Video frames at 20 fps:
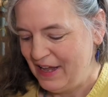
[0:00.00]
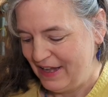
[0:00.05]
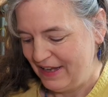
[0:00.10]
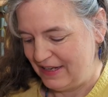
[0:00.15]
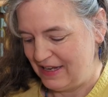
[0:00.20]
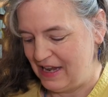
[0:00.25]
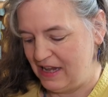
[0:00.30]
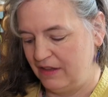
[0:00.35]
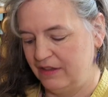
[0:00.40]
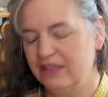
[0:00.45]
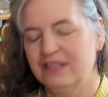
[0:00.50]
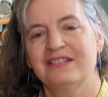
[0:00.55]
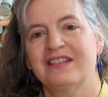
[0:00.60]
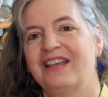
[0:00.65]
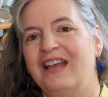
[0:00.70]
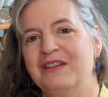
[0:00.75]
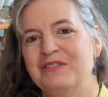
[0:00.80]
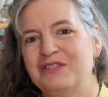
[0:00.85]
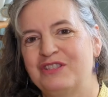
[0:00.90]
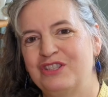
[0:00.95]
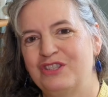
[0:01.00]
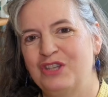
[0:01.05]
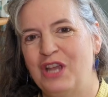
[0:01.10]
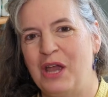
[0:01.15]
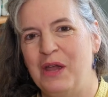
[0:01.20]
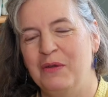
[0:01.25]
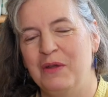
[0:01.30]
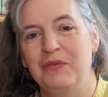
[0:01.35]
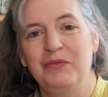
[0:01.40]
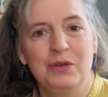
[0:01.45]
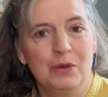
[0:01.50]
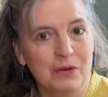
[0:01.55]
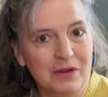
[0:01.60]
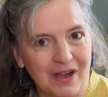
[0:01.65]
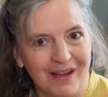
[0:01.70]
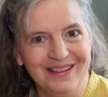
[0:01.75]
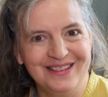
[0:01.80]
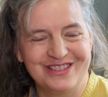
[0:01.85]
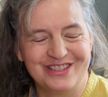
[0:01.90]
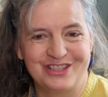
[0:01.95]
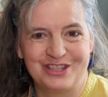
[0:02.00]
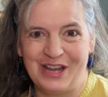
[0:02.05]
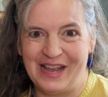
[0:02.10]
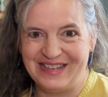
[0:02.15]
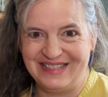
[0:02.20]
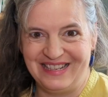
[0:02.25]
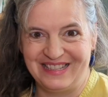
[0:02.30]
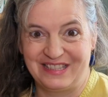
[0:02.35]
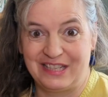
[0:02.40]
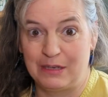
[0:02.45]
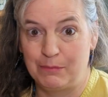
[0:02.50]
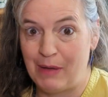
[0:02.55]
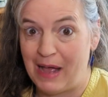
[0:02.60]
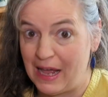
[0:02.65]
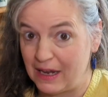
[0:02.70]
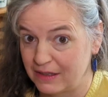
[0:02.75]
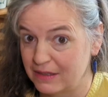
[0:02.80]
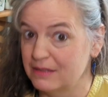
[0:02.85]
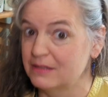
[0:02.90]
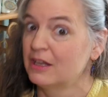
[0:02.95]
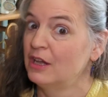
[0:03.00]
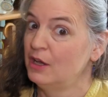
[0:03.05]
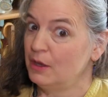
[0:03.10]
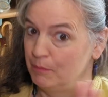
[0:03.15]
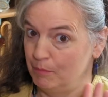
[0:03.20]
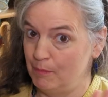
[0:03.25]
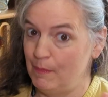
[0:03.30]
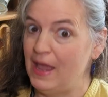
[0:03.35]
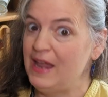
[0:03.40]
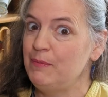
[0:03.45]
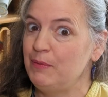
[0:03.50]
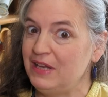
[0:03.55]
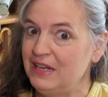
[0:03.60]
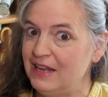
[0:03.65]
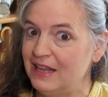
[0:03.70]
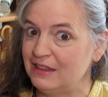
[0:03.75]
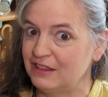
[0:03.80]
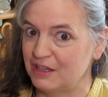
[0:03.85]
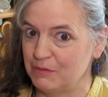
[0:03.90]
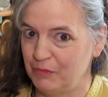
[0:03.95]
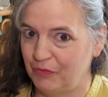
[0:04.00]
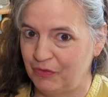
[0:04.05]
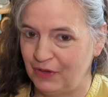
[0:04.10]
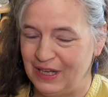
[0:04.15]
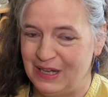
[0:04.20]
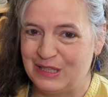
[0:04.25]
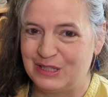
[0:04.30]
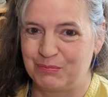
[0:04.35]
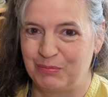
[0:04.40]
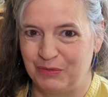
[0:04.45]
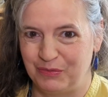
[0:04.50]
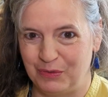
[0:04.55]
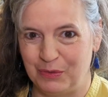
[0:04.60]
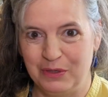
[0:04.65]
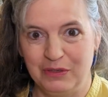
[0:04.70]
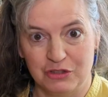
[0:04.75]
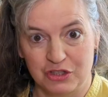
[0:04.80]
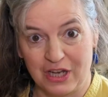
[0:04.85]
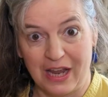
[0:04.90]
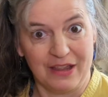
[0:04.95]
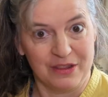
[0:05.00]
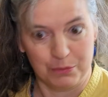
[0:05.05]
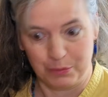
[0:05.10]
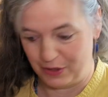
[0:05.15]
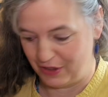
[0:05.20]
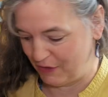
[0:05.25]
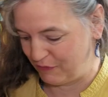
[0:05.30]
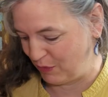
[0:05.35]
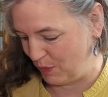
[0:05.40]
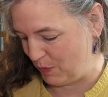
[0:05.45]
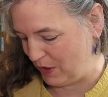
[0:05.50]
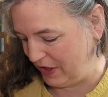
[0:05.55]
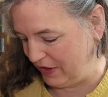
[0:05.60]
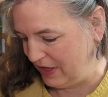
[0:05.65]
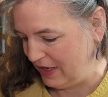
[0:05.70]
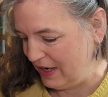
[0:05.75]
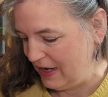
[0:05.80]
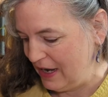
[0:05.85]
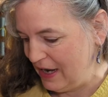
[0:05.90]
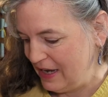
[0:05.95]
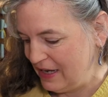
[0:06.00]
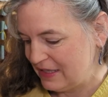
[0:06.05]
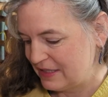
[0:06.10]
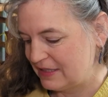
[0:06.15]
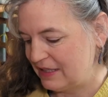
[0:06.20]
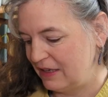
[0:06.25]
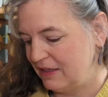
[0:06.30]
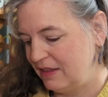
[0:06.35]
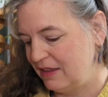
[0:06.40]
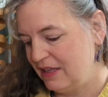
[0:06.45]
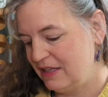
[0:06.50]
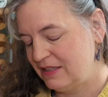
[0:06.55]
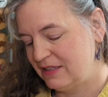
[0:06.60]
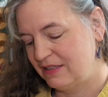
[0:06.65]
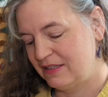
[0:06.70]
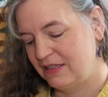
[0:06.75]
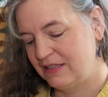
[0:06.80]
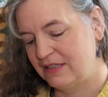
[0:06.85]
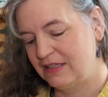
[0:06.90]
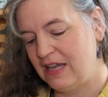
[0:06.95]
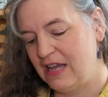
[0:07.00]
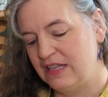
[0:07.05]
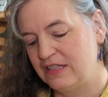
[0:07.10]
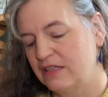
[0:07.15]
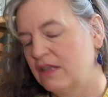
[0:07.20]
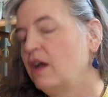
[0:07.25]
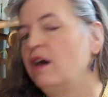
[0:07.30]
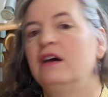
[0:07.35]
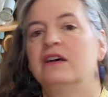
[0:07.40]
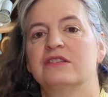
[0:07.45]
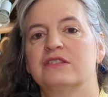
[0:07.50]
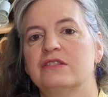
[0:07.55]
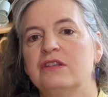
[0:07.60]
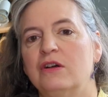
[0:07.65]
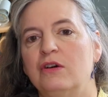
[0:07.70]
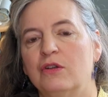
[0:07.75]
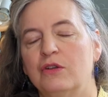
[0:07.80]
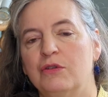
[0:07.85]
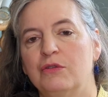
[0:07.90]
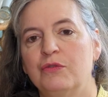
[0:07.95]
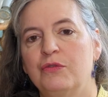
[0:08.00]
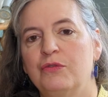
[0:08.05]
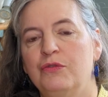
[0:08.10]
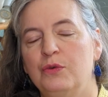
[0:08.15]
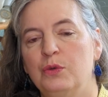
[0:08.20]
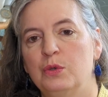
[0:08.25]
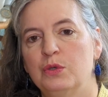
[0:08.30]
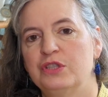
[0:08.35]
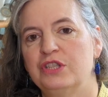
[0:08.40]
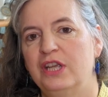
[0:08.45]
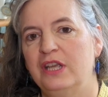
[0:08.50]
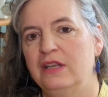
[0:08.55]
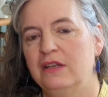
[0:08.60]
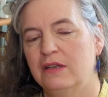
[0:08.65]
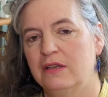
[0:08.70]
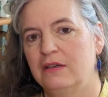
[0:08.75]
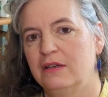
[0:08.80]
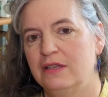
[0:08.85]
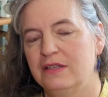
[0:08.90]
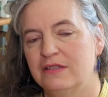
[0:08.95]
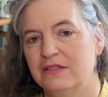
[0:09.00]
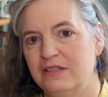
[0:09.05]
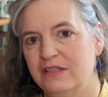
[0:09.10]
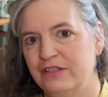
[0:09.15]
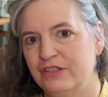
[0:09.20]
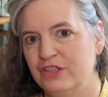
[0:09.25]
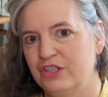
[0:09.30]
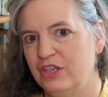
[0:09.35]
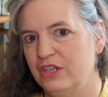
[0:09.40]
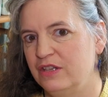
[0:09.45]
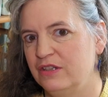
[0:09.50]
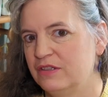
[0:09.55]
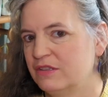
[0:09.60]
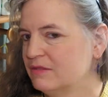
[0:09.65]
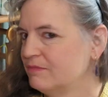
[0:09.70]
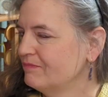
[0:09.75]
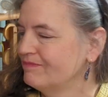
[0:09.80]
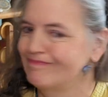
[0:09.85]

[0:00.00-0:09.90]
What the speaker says: Now, this goes to show if you're going to share knitting patterns, maybe knit them first before you share them with everyone. So this says cast on 49 stitches.